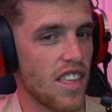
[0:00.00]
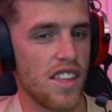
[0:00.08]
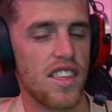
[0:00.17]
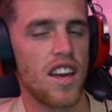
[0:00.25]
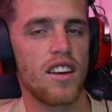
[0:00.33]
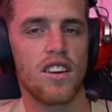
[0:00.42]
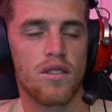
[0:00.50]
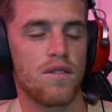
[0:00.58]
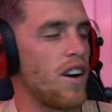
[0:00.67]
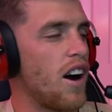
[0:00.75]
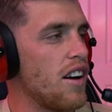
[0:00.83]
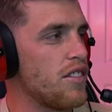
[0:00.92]
I think I got a
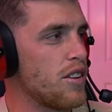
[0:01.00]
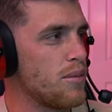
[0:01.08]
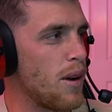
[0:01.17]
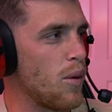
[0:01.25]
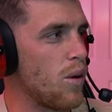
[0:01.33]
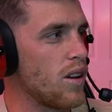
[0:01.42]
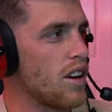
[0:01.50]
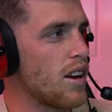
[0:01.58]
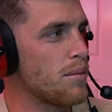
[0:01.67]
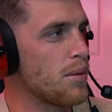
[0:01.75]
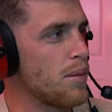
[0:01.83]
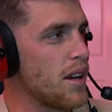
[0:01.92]
fiver in my wallet.
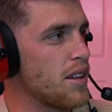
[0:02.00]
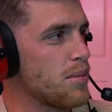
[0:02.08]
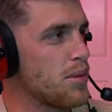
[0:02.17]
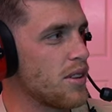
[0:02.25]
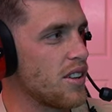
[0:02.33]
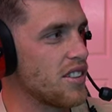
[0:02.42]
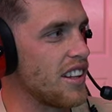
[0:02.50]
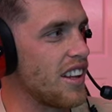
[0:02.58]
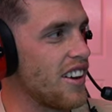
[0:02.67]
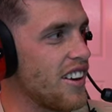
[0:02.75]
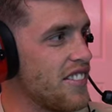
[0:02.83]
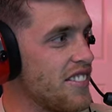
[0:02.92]
I'm prepared to put it on the line.